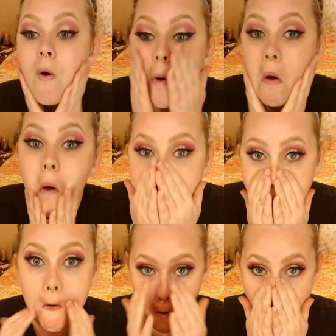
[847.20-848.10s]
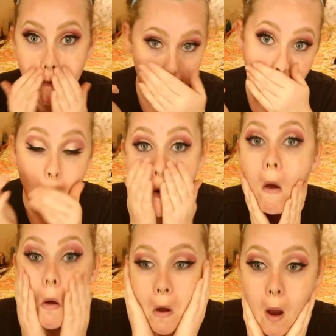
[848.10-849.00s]
time because it has been quite a
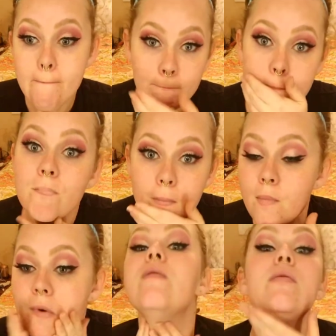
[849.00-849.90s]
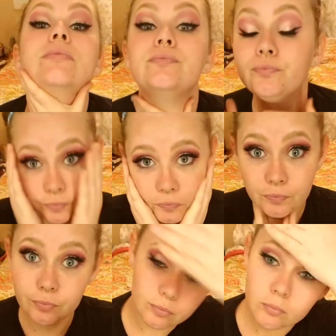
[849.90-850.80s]
while since I put it on,
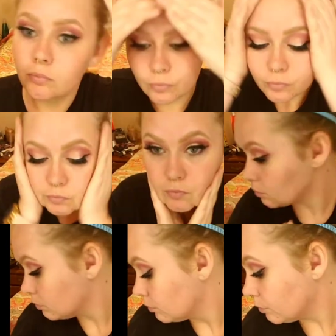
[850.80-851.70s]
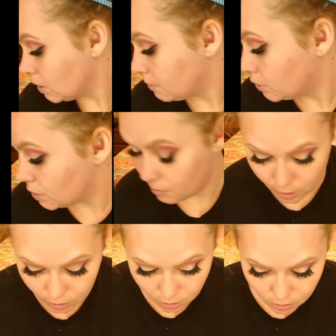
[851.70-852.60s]
and I want to make sure that I get a
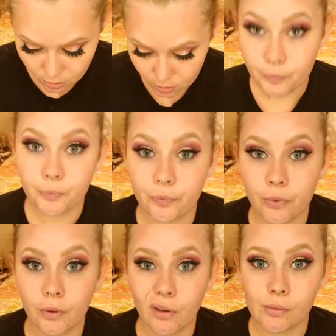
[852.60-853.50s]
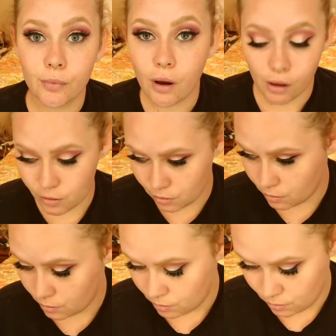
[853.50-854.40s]
nice clean look on my
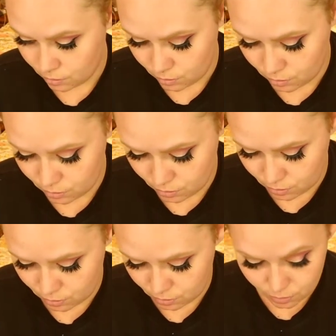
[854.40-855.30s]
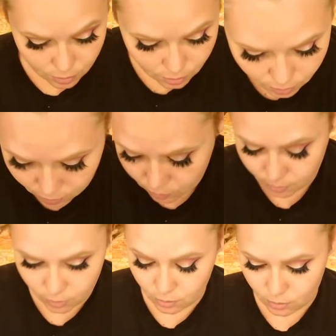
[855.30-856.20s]
face. I use a Physicians
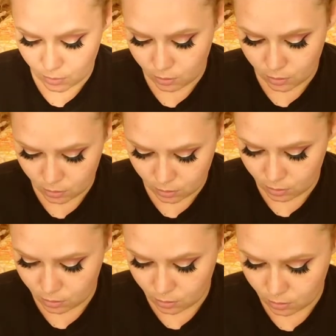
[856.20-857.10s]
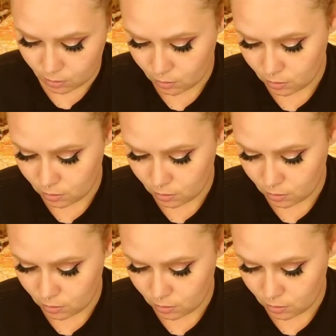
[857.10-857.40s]
Formula foundation.